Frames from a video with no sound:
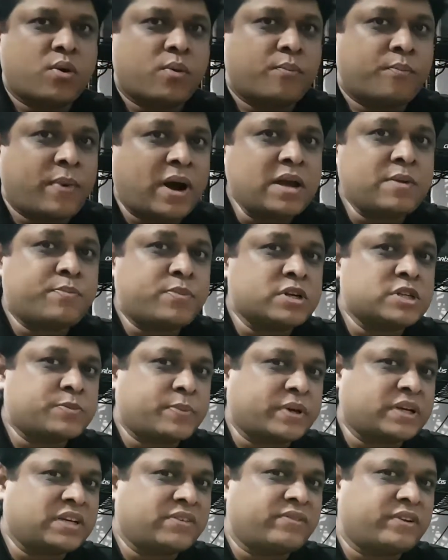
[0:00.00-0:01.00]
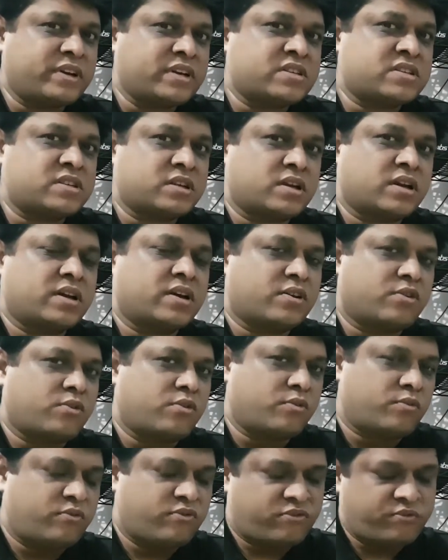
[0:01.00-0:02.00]
my perspective is,
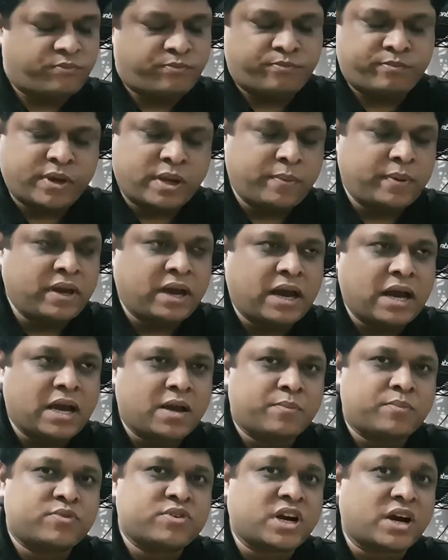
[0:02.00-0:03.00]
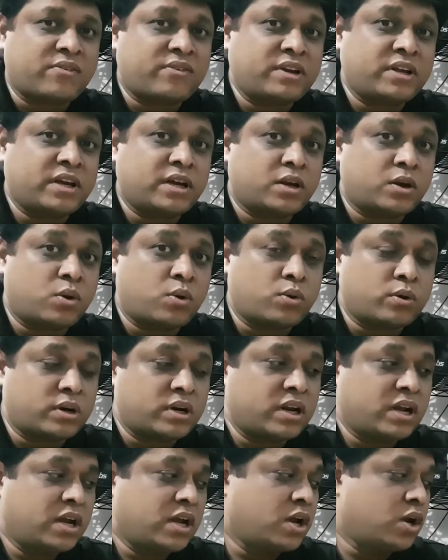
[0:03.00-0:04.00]
maybe I am traveling
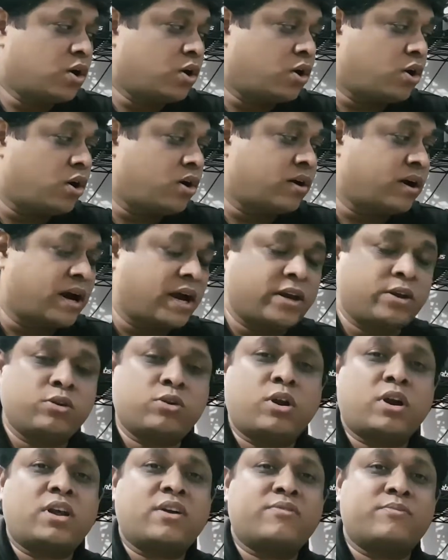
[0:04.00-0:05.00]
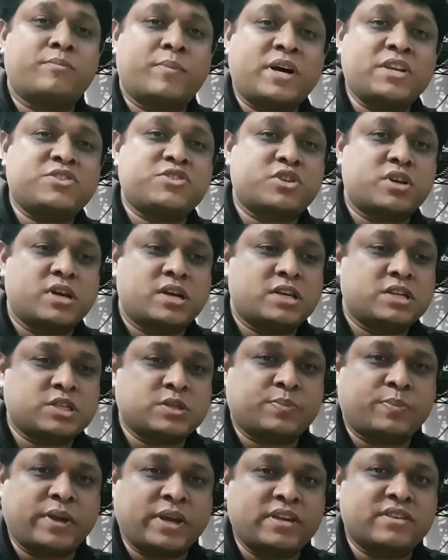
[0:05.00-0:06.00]
alone, or I do not have much
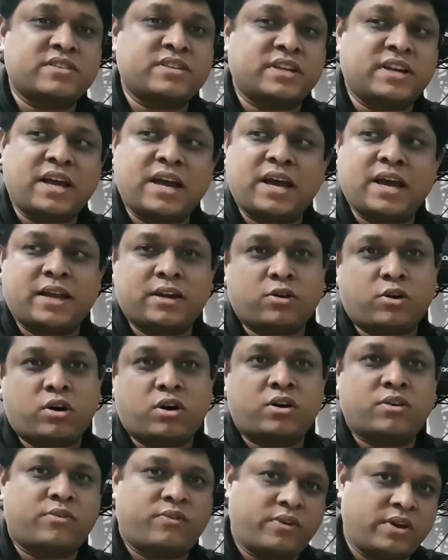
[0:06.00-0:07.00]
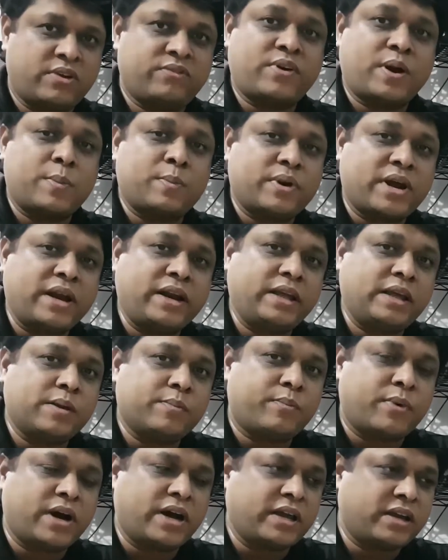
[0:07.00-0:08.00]
space in hand, or if I'm riding a
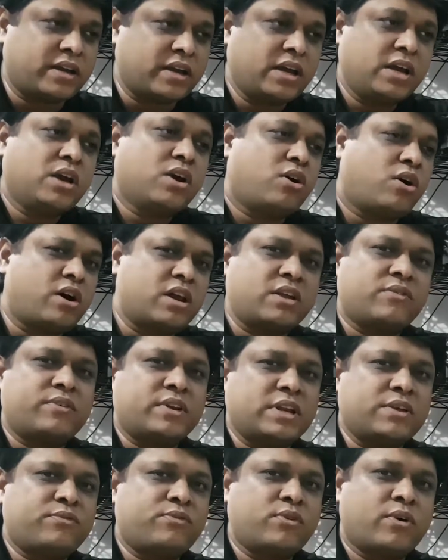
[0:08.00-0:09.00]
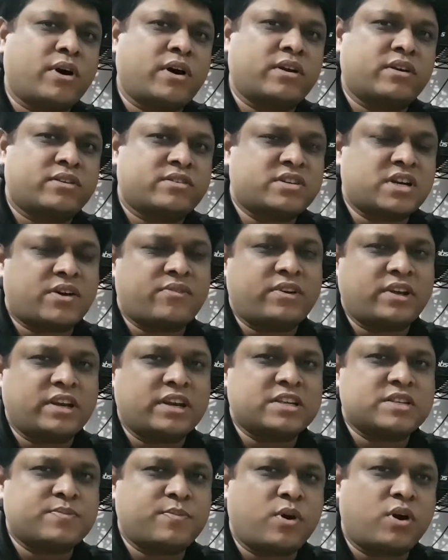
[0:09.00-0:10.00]
bike, or even if you are traveling in
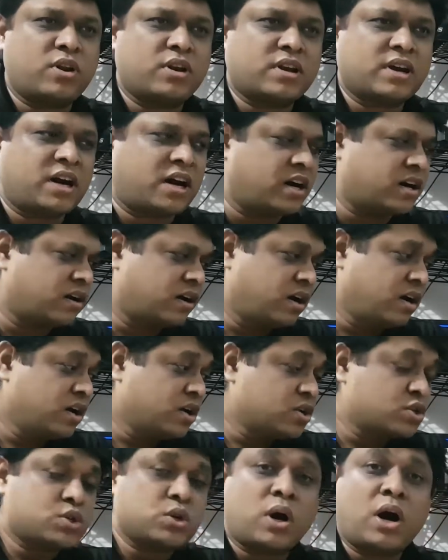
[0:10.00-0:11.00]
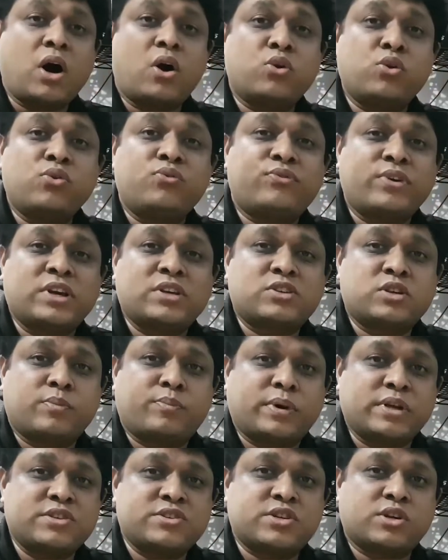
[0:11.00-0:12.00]
a small car. So how do you fix a
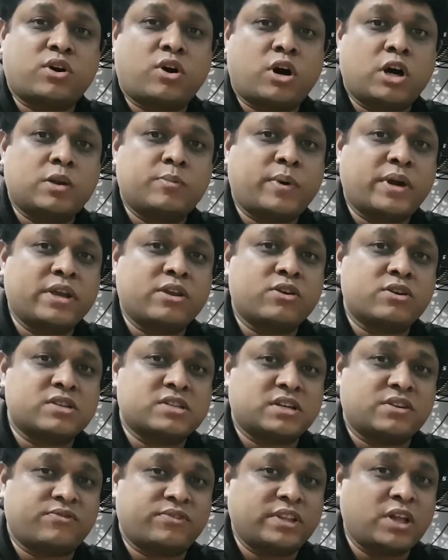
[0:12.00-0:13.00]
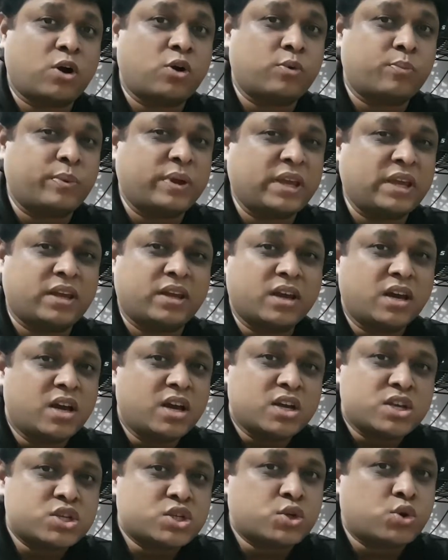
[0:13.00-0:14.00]
puncture all by yourself without being
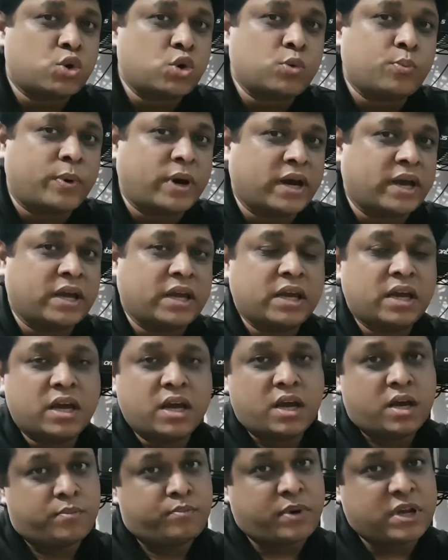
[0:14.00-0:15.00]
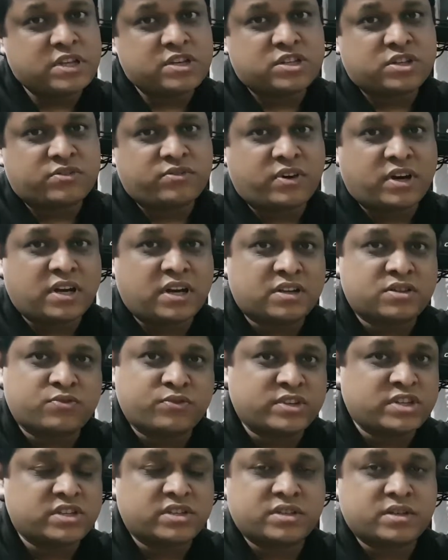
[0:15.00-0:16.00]
screwed by puncture walas,
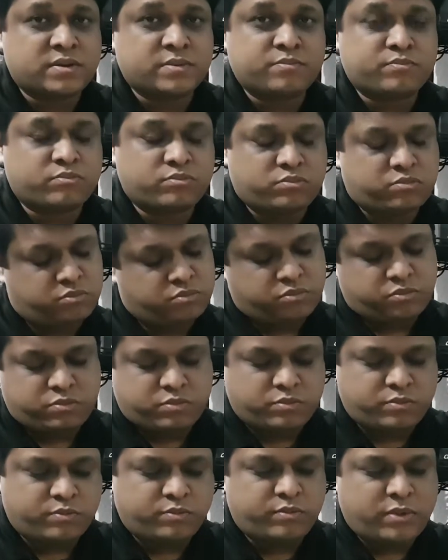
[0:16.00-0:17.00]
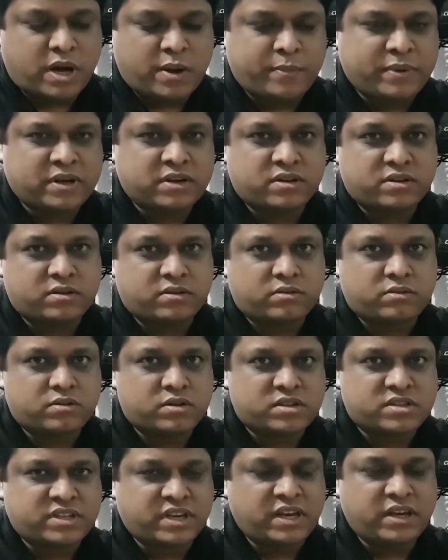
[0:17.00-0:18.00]
which is a, I mean,
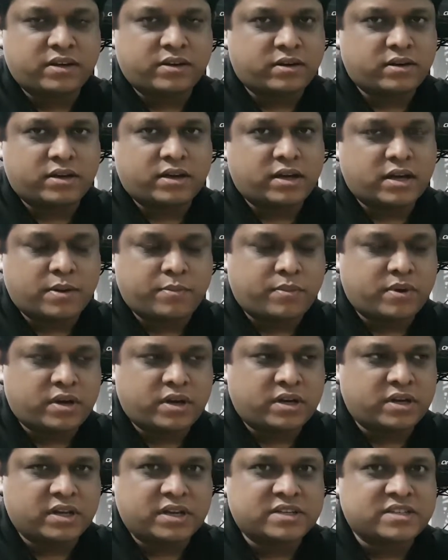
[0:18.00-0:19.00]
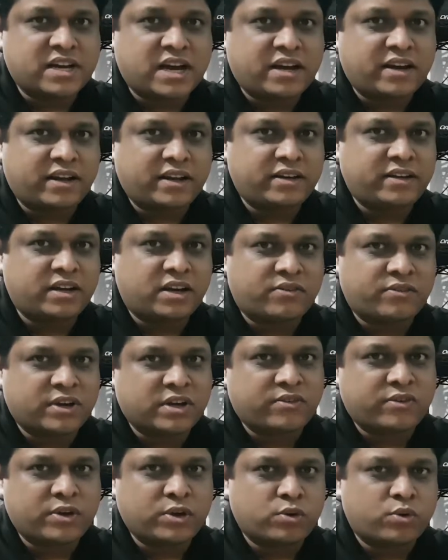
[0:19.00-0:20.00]
see in entire India,
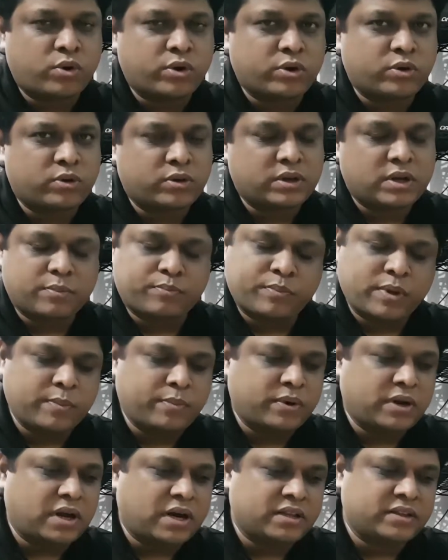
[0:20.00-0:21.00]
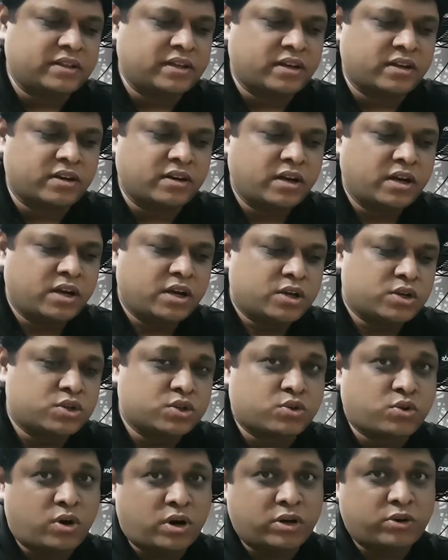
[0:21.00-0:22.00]
wherever you go, people are there to
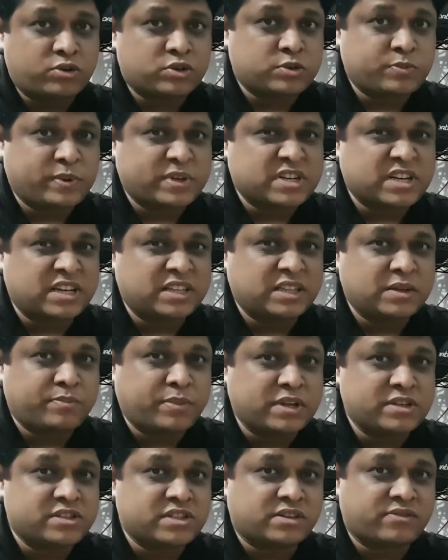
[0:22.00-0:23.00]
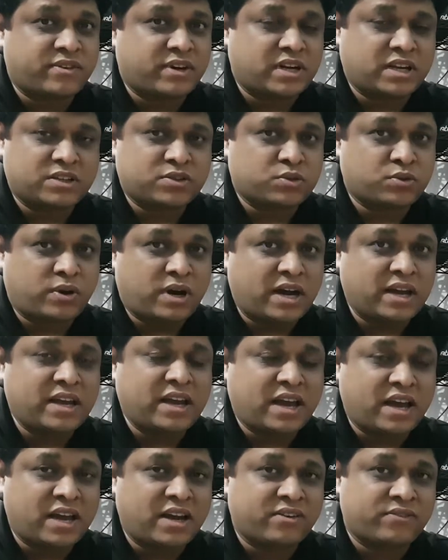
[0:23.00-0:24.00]
con you, especially the puncture wala. So I
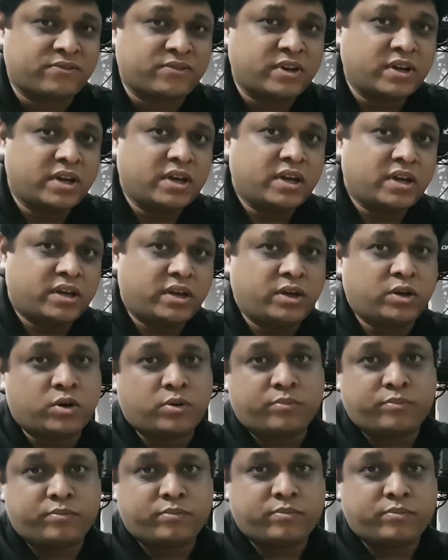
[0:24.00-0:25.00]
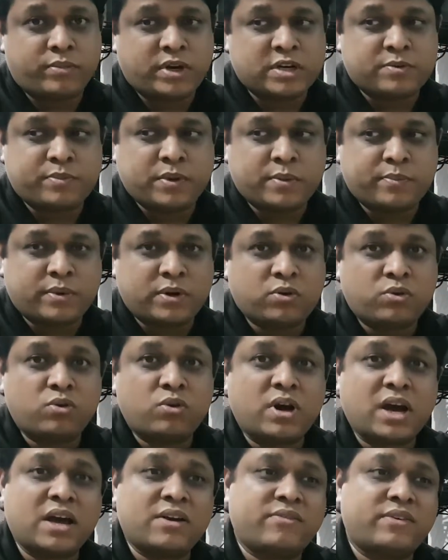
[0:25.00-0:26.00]
have, met people who
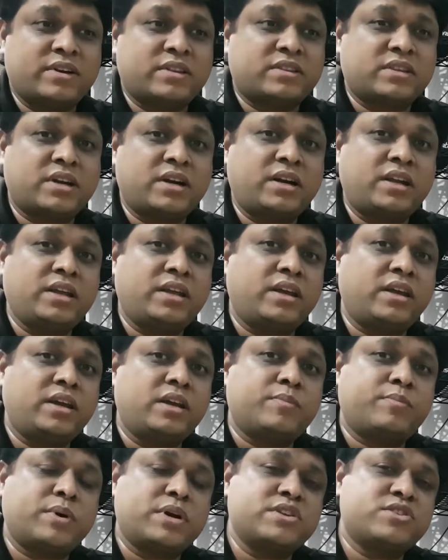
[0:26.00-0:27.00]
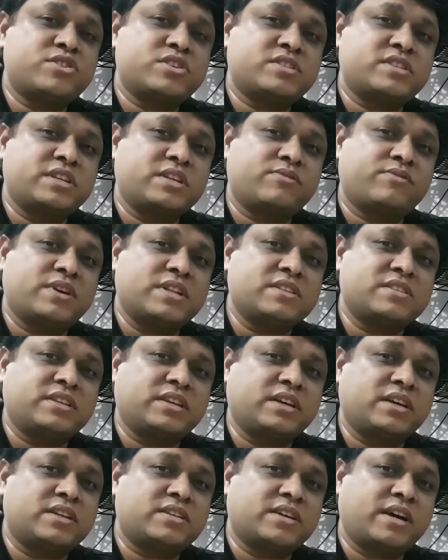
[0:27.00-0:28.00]
have had 38 punches in one
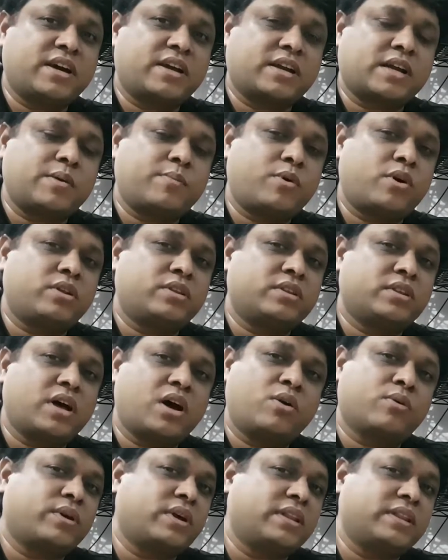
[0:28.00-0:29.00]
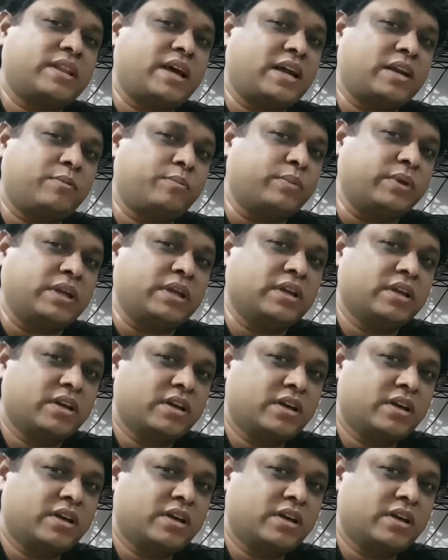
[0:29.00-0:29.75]
single tire. Come on, how can that be?